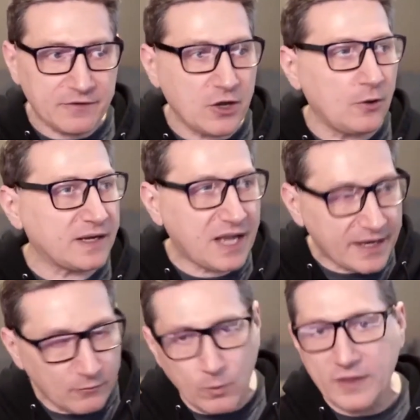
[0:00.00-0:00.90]
ago and
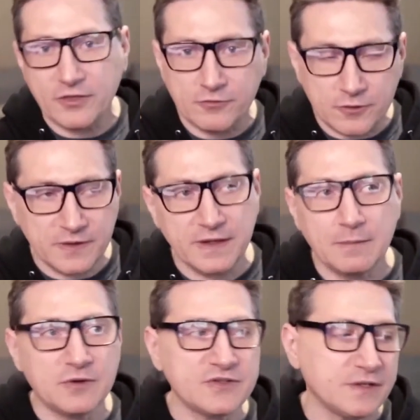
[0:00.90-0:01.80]
kind of went through the
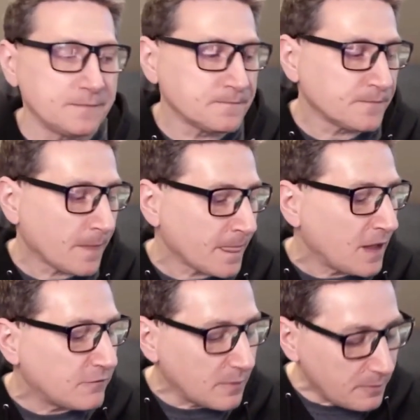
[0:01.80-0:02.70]
numbers. And
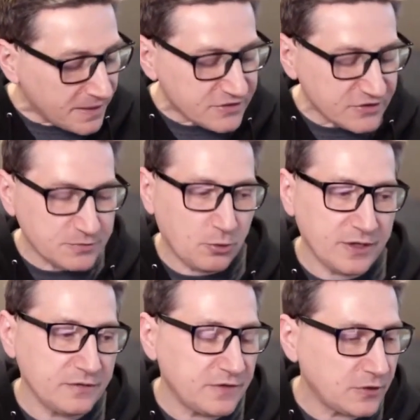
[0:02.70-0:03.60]
from a business
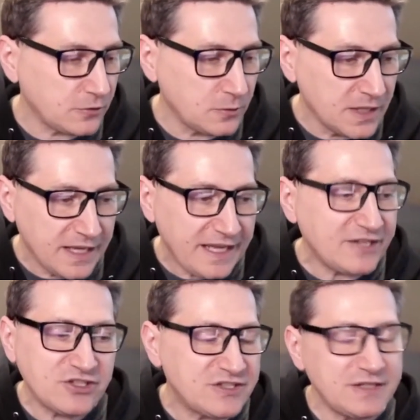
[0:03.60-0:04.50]
point of view, it
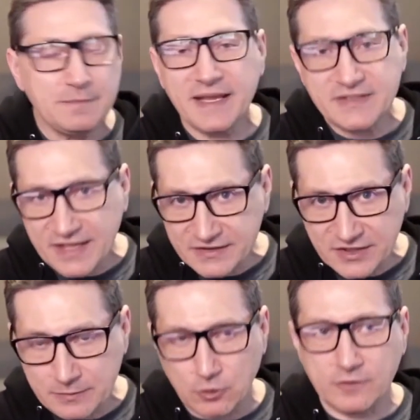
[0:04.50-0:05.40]
just didn't make sense
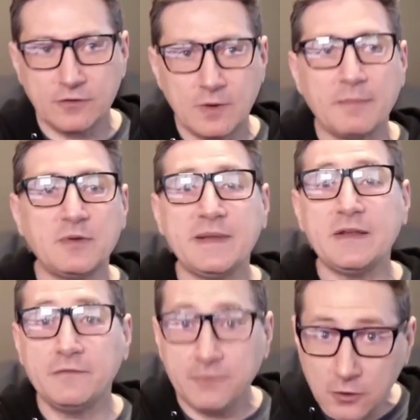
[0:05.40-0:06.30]
anymore for Rob to be
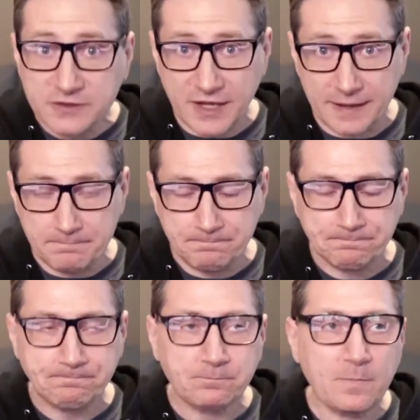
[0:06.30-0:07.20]
full-time,
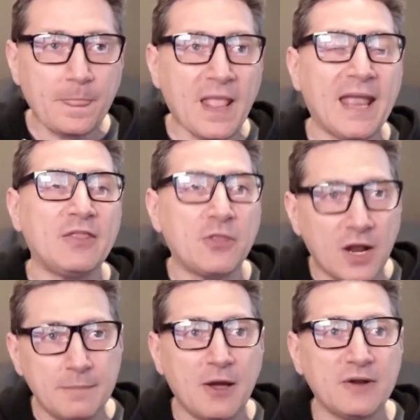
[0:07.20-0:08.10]
and
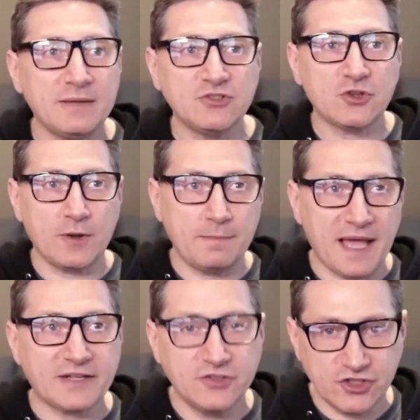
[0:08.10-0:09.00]
thought about him just going
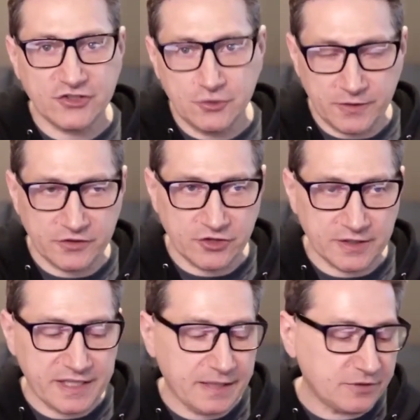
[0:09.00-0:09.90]
back to just doing the John
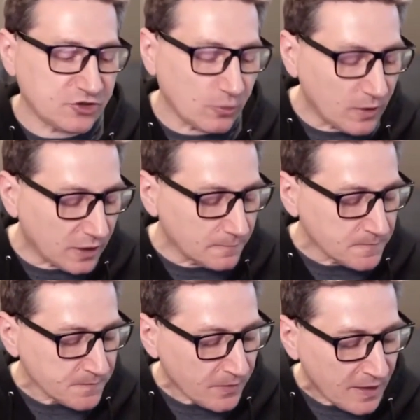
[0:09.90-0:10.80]
Campus show. Well,
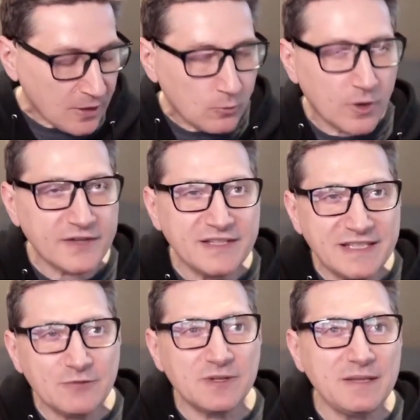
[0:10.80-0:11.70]
whereas it
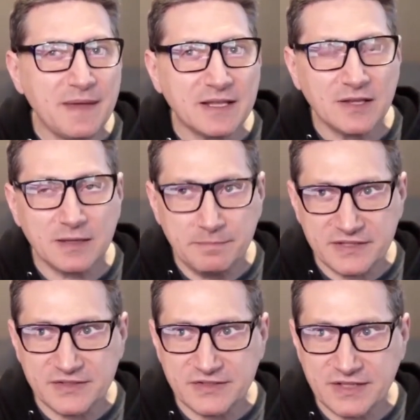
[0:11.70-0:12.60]
didn't really make a lot of
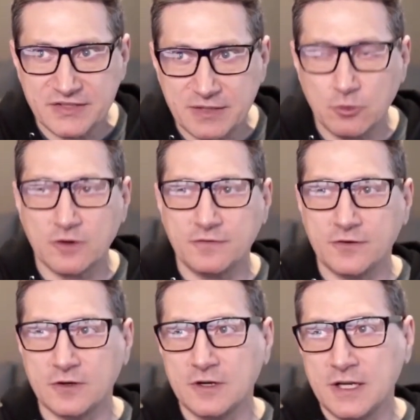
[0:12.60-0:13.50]
business sense anymore for